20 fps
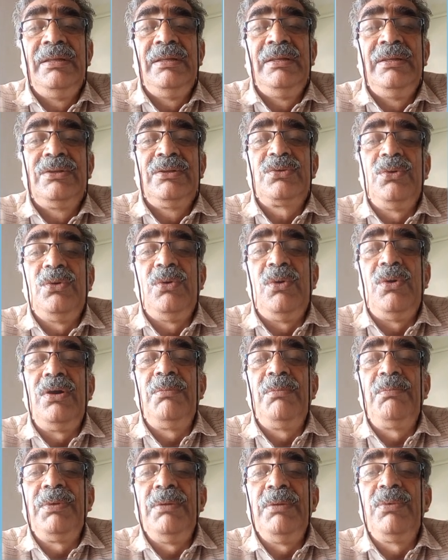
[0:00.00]
So
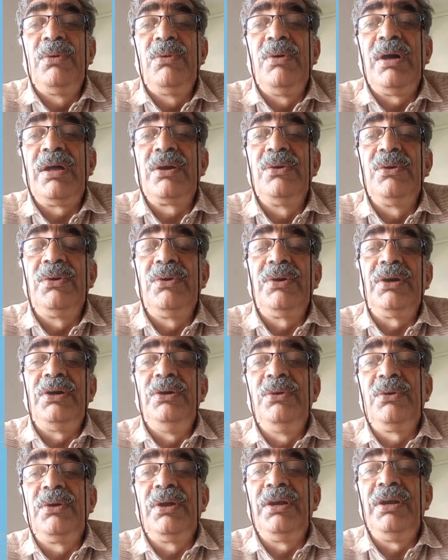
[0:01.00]
all people who are not
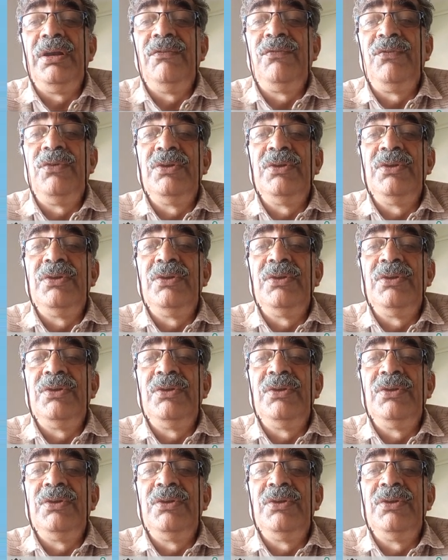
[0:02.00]
educated, if you